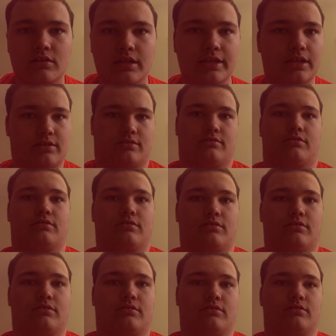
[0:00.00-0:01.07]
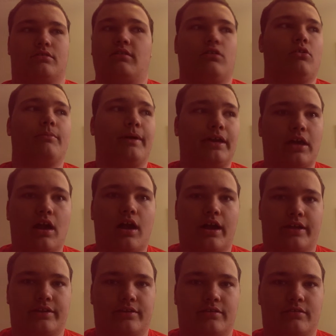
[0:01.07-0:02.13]
Like, oh my
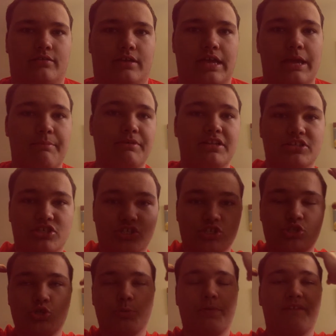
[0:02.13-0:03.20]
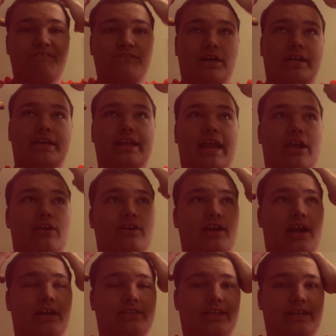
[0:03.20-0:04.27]
god. Him and his stupid fucking
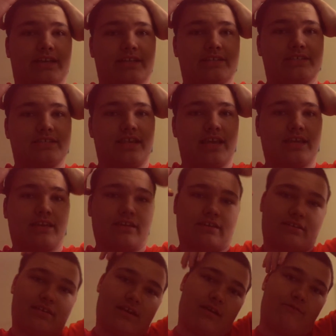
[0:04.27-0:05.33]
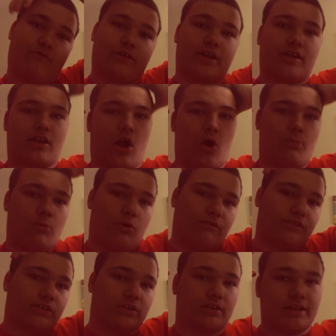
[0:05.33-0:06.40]
haircut. Like, it's like a freaking
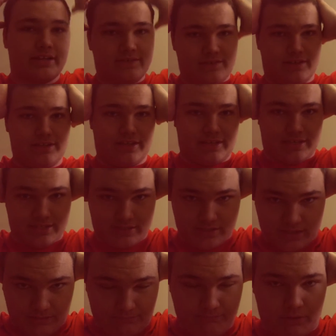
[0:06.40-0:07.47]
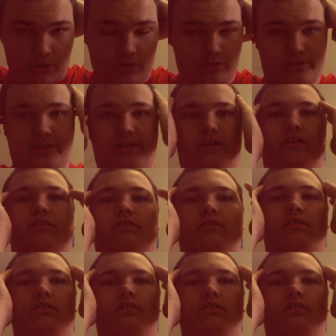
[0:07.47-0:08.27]
comb-over, and he's got, like, it's like bald here.